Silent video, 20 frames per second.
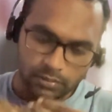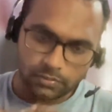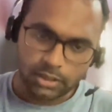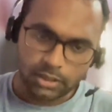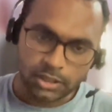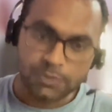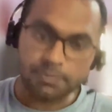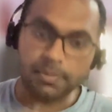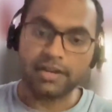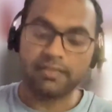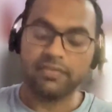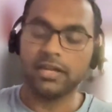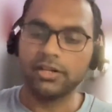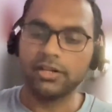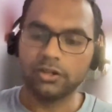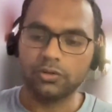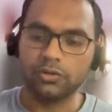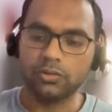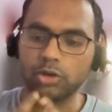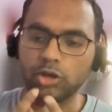in spite of that,
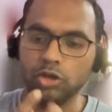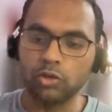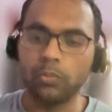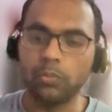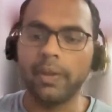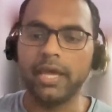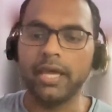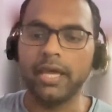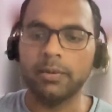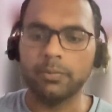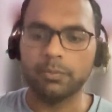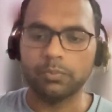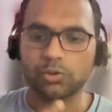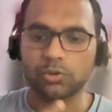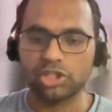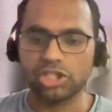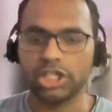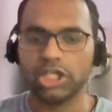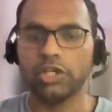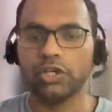you being
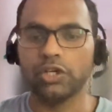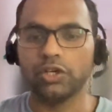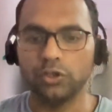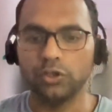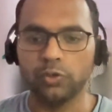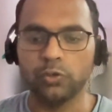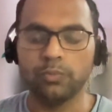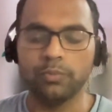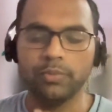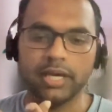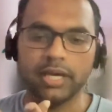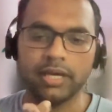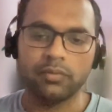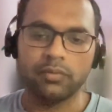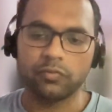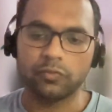pushy or you being